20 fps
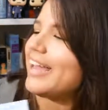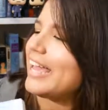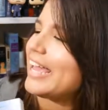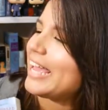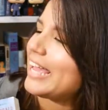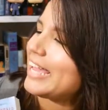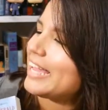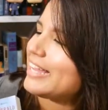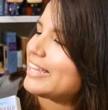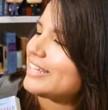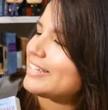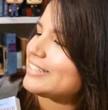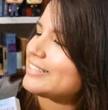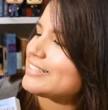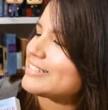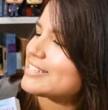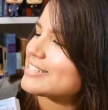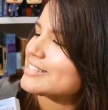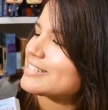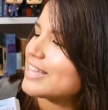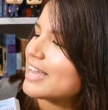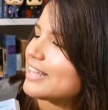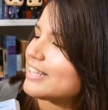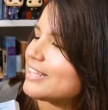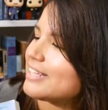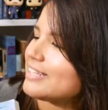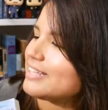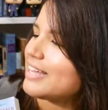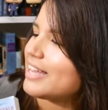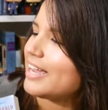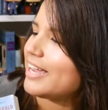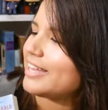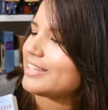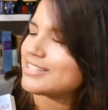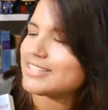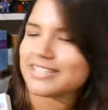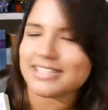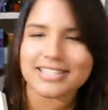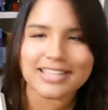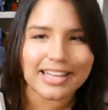and Silent
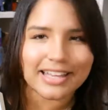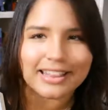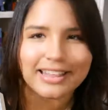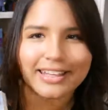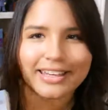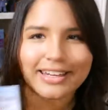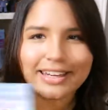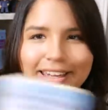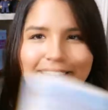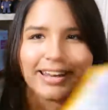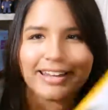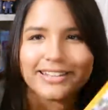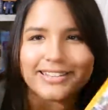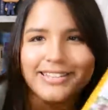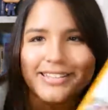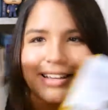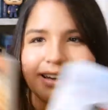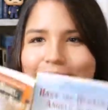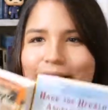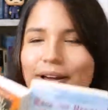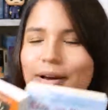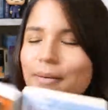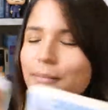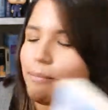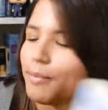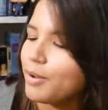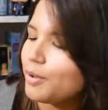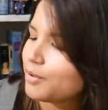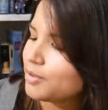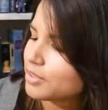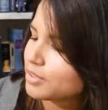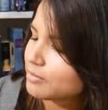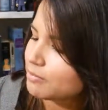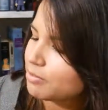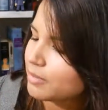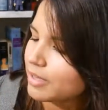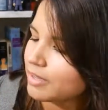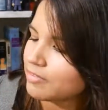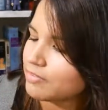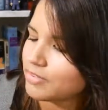Night, Deadly Night, both
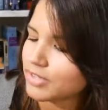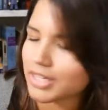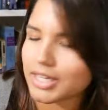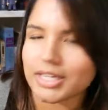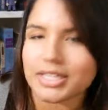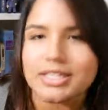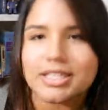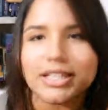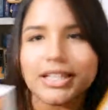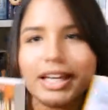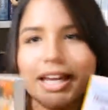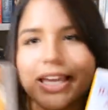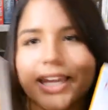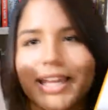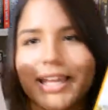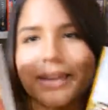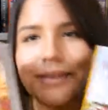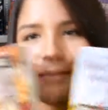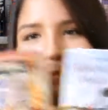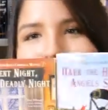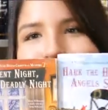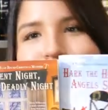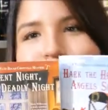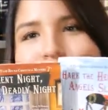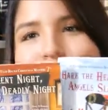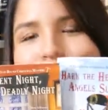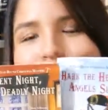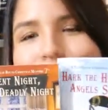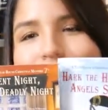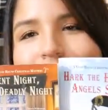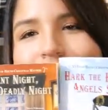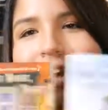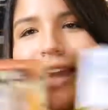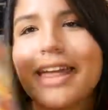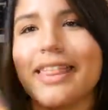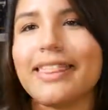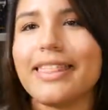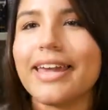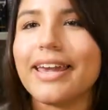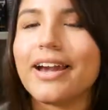by Vicki Delany.
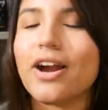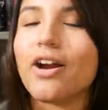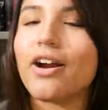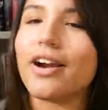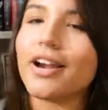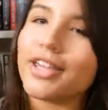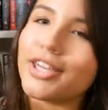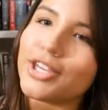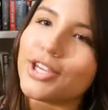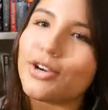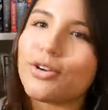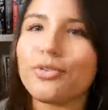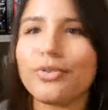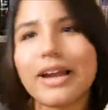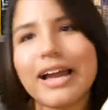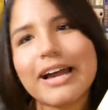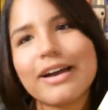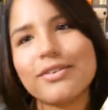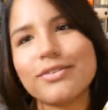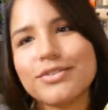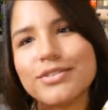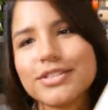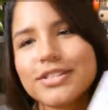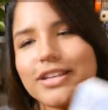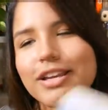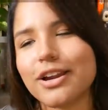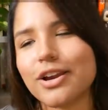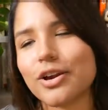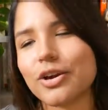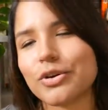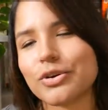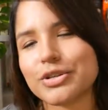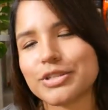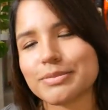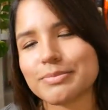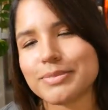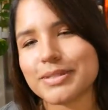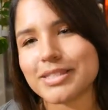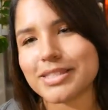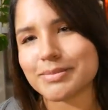And they are year-round
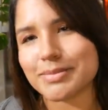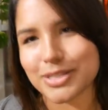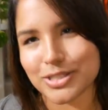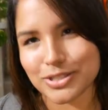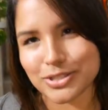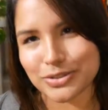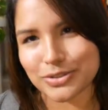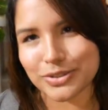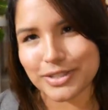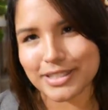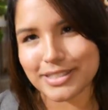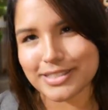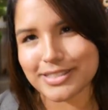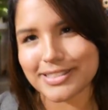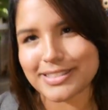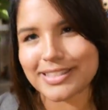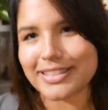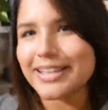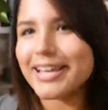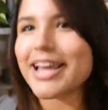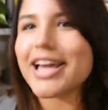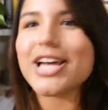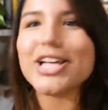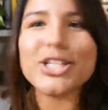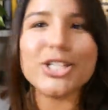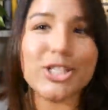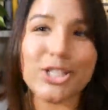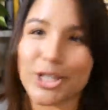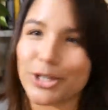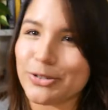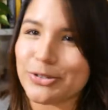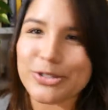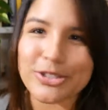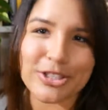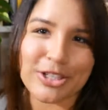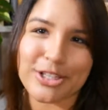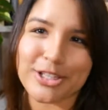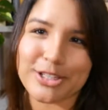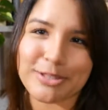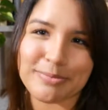Christmas mysteries. Don't
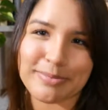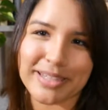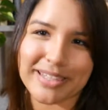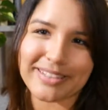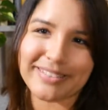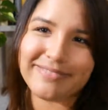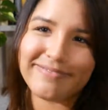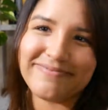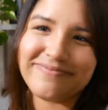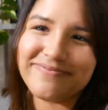judge me.